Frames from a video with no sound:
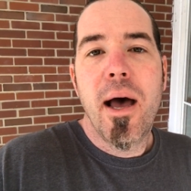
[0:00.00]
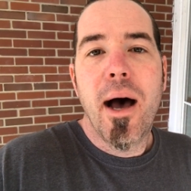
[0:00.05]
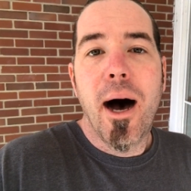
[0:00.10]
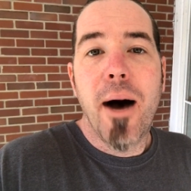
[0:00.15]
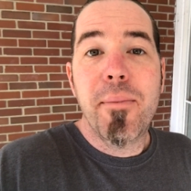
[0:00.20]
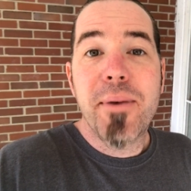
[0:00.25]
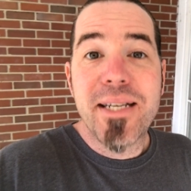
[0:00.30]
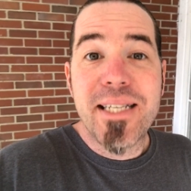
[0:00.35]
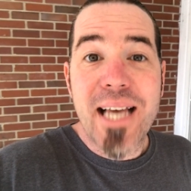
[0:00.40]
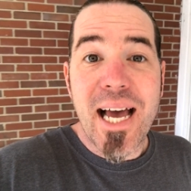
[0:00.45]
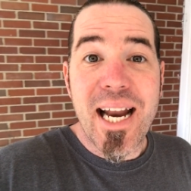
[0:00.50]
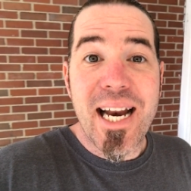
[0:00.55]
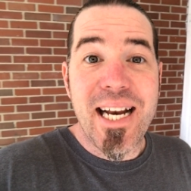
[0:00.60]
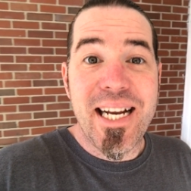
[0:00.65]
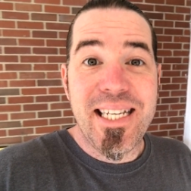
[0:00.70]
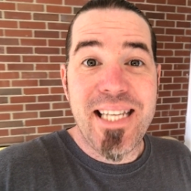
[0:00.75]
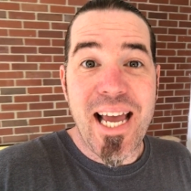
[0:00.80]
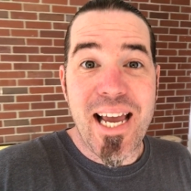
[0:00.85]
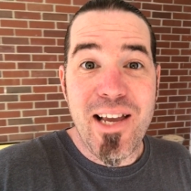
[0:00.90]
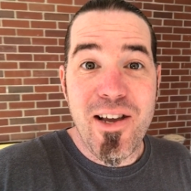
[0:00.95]
I'm excited
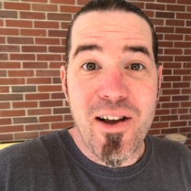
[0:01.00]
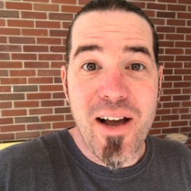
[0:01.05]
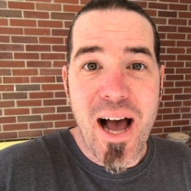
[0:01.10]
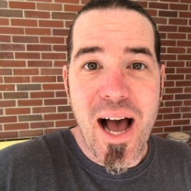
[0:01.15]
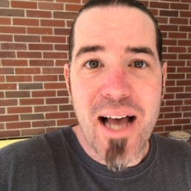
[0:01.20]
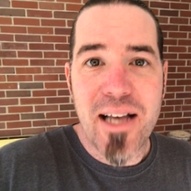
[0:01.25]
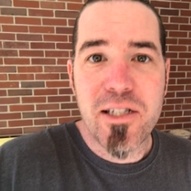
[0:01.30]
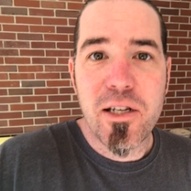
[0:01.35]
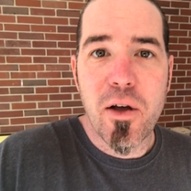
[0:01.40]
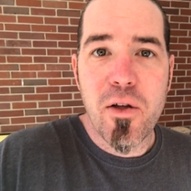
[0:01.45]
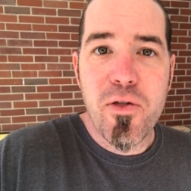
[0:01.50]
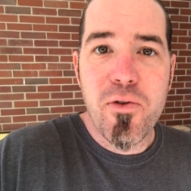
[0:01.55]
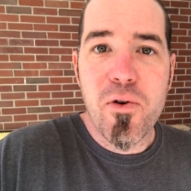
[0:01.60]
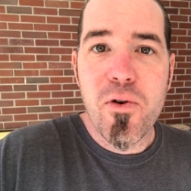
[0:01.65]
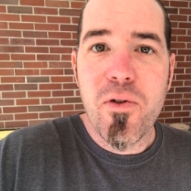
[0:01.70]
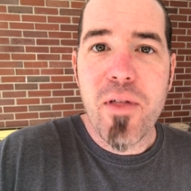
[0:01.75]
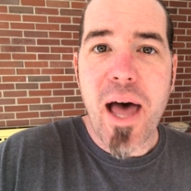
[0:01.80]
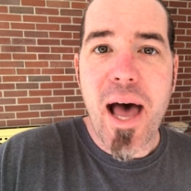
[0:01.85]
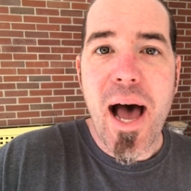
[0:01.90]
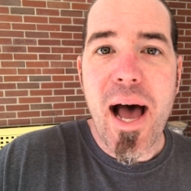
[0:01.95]
to take you guys
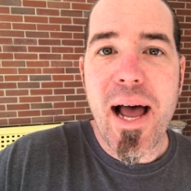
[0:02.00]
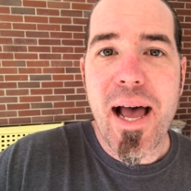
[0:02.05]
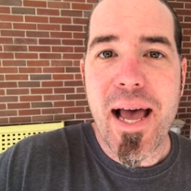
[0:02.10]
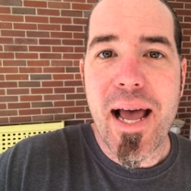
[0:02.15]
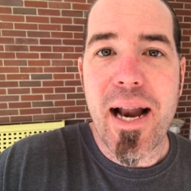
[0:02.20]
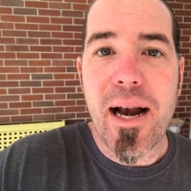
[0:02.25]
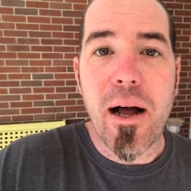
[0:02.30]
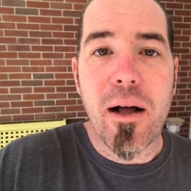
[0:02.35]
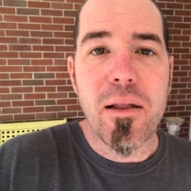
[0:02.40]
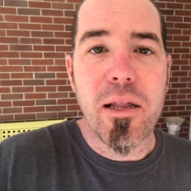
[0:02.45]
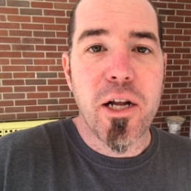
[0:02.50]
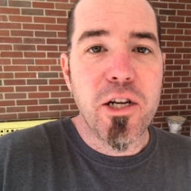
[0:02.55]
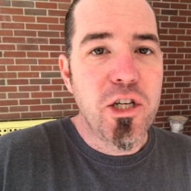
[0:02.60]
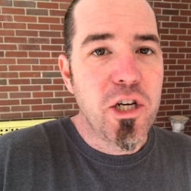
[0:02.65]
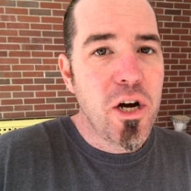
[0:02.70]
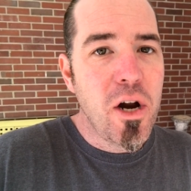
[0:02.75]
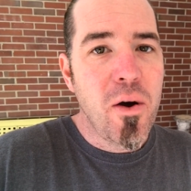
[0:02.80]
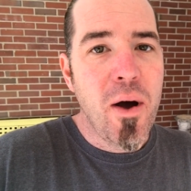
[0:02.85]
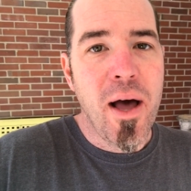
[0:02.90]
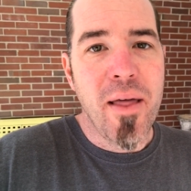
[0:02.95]
through that, and I'll let
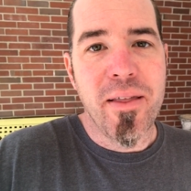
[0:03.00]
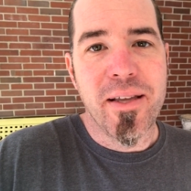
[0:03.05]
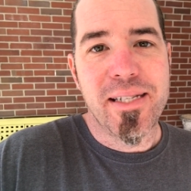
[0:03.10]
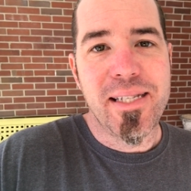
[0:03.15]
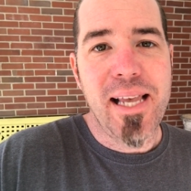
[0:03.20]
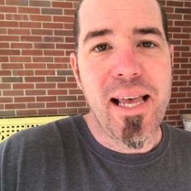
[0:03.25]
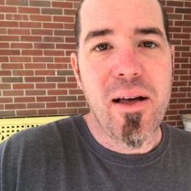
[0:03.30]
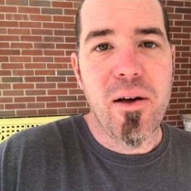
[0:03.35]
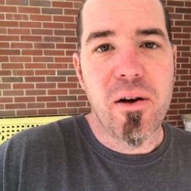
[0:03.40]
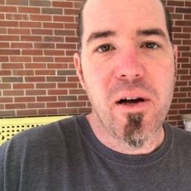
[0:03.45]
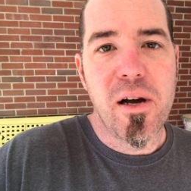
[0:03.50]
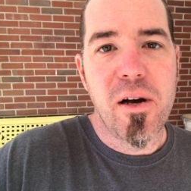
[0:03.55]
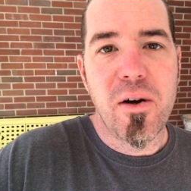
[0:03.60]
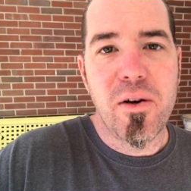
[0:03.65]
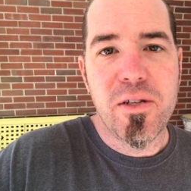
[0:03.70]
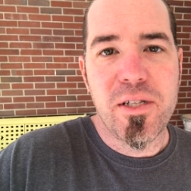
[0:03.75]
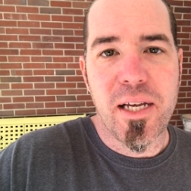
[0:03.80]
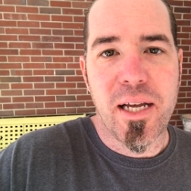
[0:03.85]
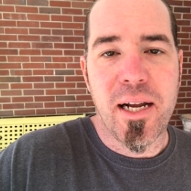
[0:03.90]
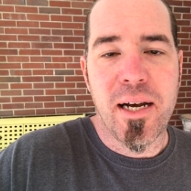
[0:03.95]
you know how the sale
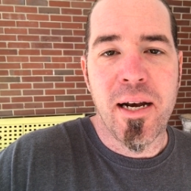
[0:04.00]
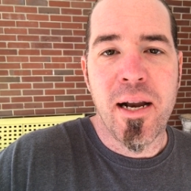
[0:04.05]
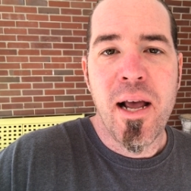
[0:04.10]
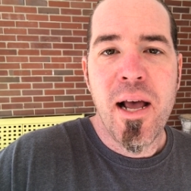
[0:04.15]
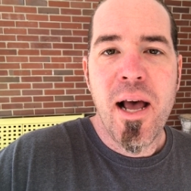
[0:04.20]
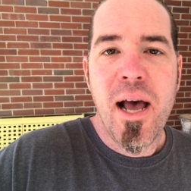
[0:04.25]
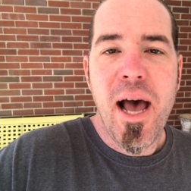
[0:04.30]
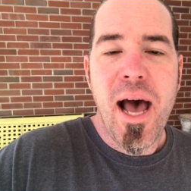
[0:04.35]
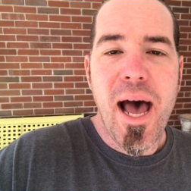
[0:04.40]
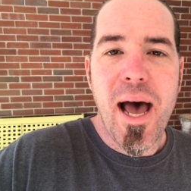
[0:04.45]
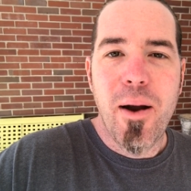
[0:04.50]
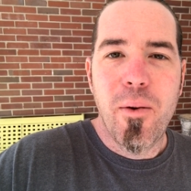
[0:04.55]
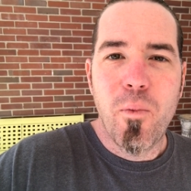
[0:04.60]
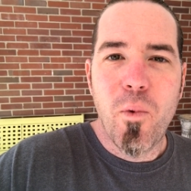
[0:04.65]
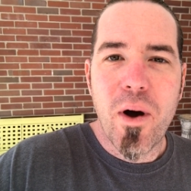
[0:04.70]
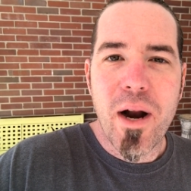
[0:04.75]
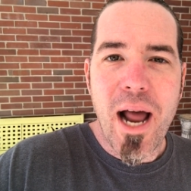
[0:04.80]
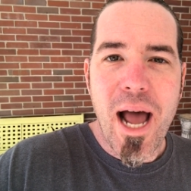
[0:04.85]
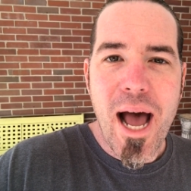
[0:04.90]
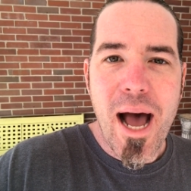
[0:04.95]
goes and, and
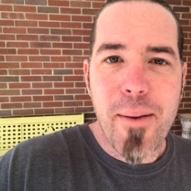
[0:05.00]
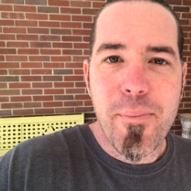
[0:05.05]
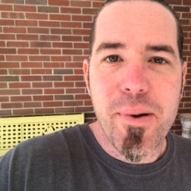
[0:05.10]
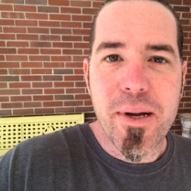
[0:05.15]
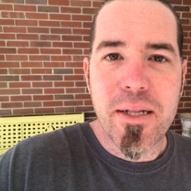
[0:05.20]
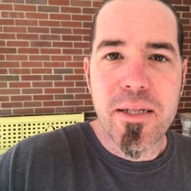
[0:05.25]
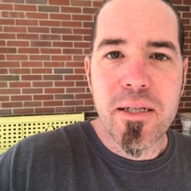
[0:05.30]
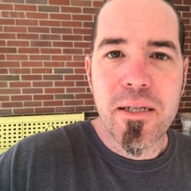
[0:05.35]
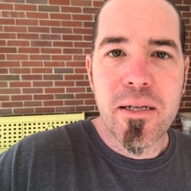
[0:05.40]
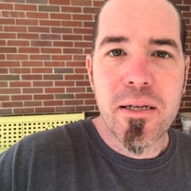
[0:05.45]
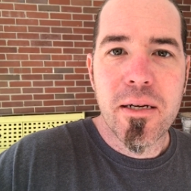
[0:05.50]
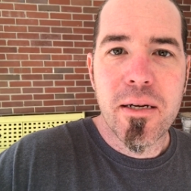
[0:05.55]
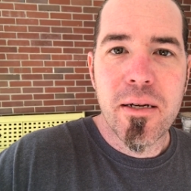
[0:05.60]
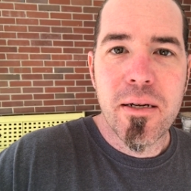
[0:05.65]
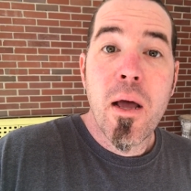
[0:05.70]
what happens.